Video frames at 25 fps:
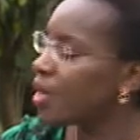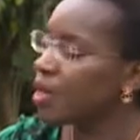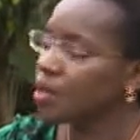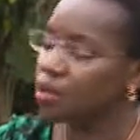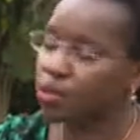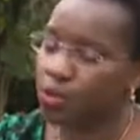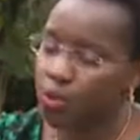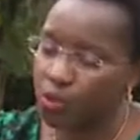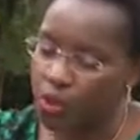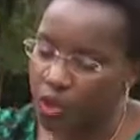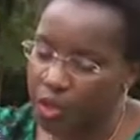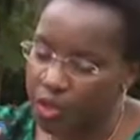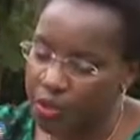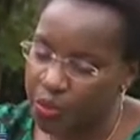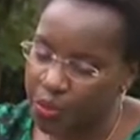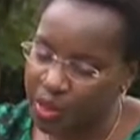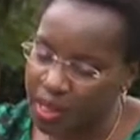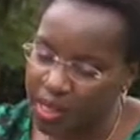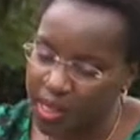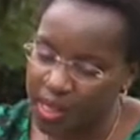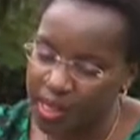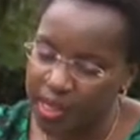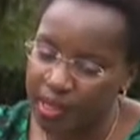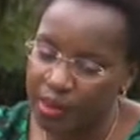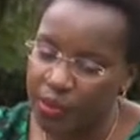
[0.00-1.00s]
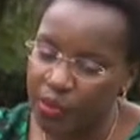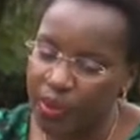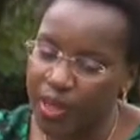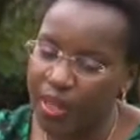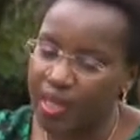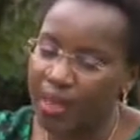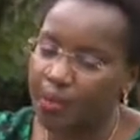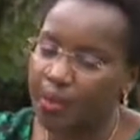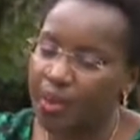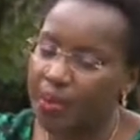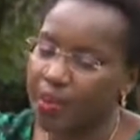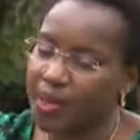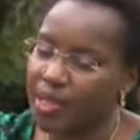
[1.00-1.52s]
So what do we say? When
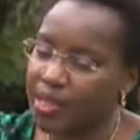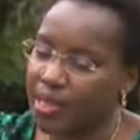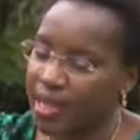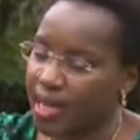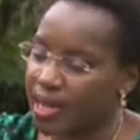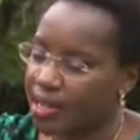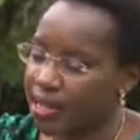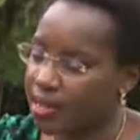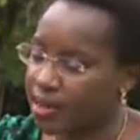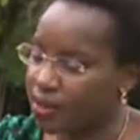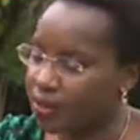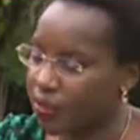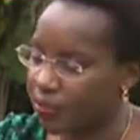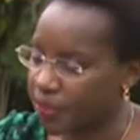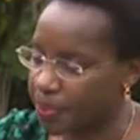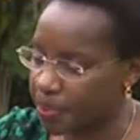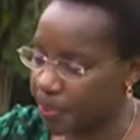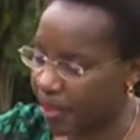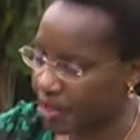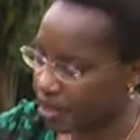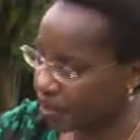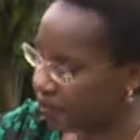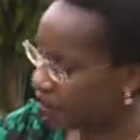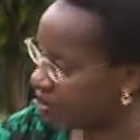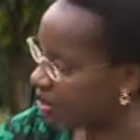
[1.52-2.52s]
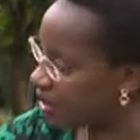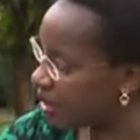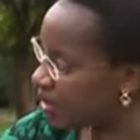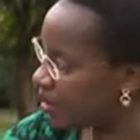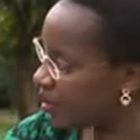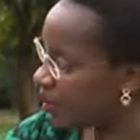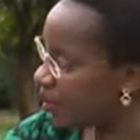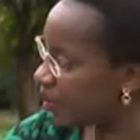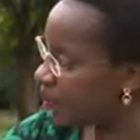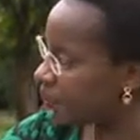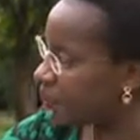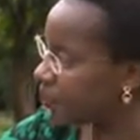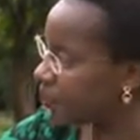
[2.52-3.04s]
the baby starts breastfeeding,